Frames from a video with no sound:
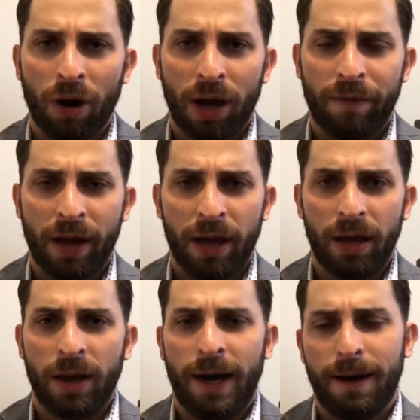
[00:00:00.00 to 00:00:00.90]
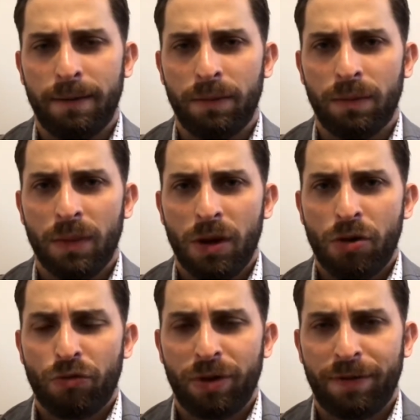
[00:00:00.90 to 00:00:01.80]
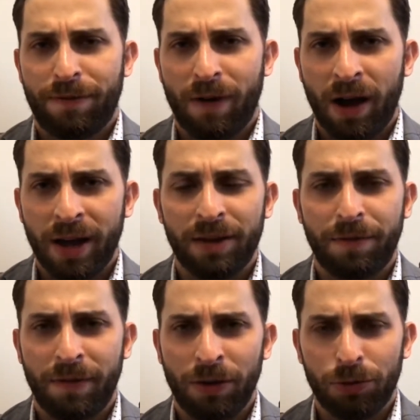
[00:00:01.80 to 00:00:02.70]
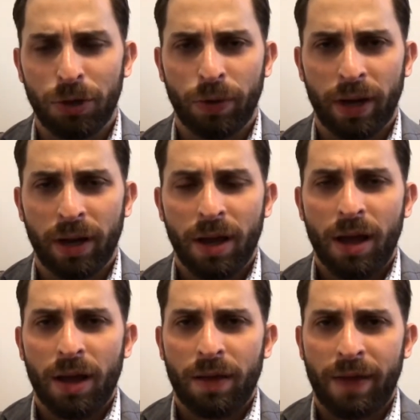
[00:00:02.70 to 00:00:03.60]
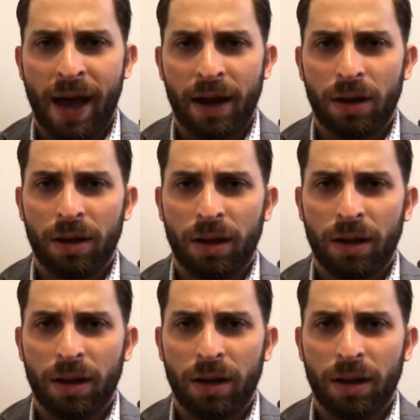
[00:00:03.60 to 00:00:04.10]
of a refined feel to it that